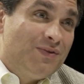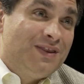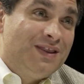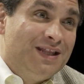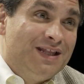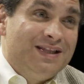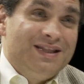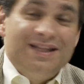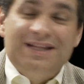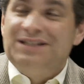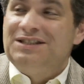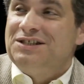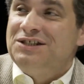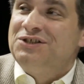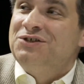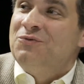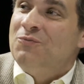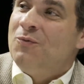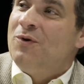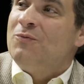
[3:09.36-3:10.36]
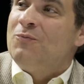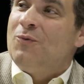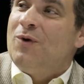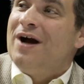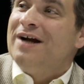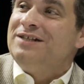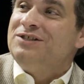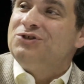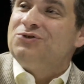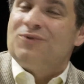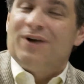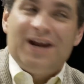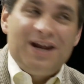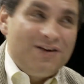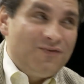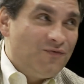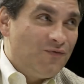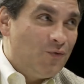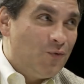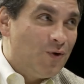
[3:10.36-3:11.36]
this isn't what I
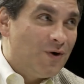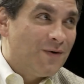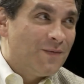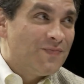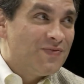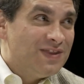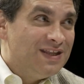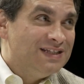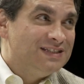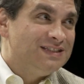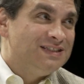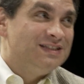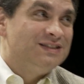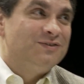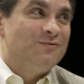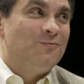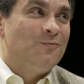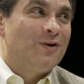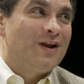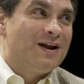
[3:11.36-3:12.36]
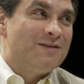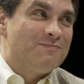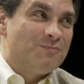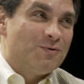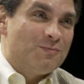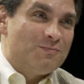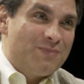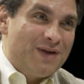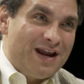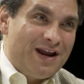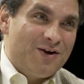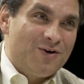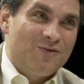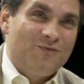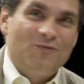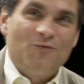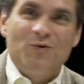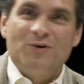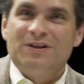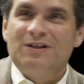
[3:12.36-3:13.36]
trained for. This isn't what I
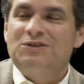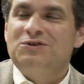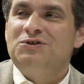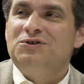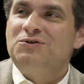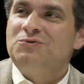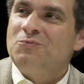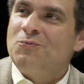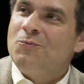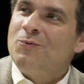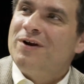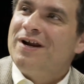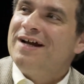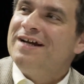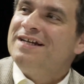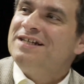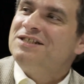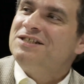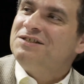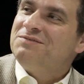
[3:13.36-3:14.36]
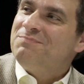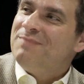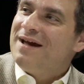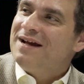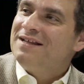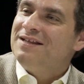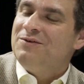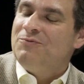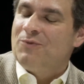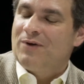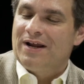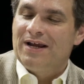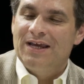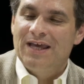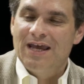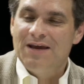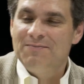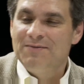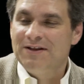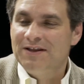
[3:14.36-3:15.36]
prepared for. This isn't what I expected when I
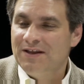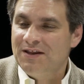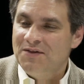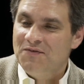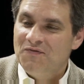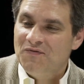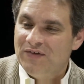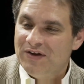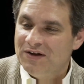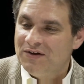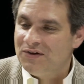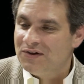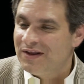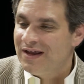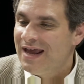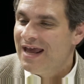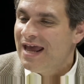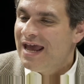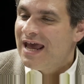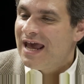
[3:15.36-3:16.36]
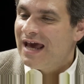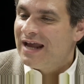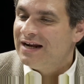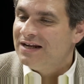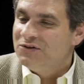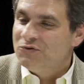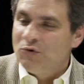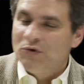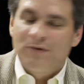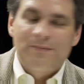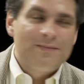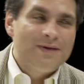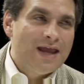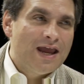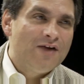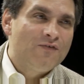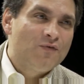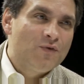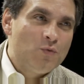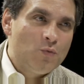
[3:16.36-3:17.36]
came into the field. And I told them
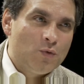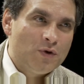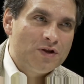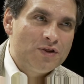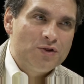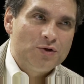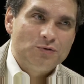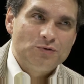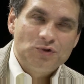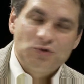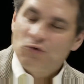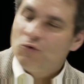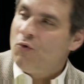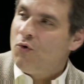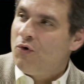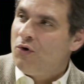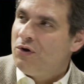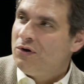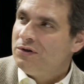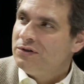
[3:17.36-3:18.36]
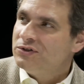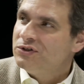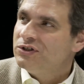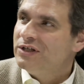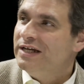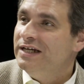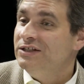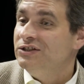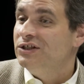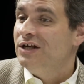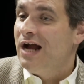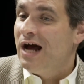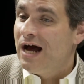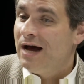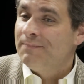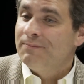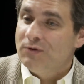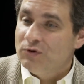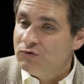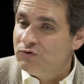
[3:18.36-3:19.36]
every one of those calls is an
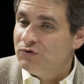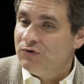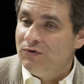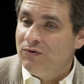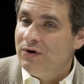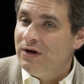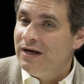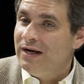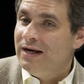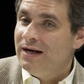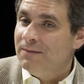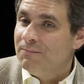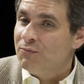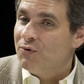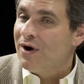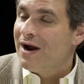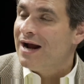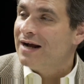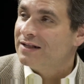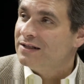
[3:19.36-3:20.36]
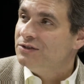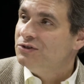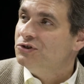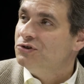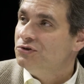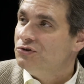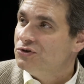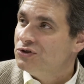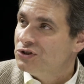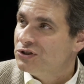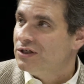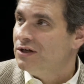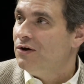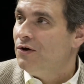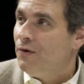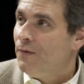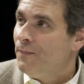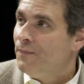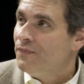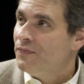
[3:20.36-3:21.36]
opportunity to practice your
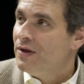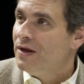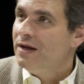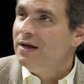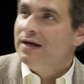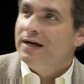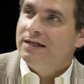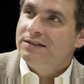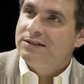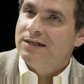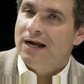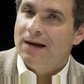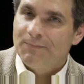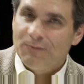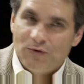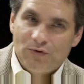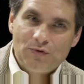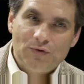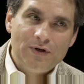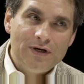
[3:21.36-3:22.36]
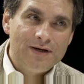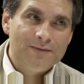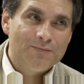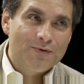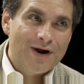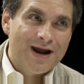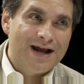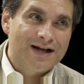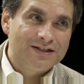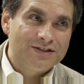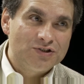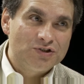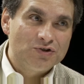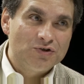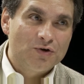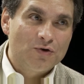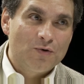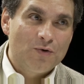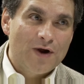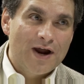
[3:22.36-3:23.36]
skill, is an opportunity to practice
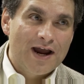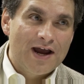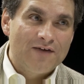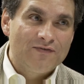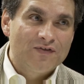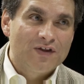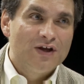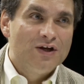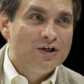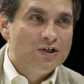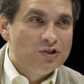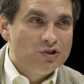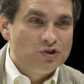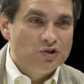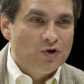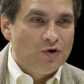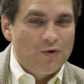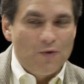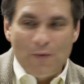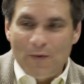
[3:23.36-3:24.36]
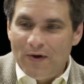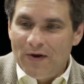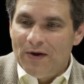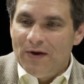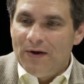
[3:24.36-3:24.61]
your craft. So,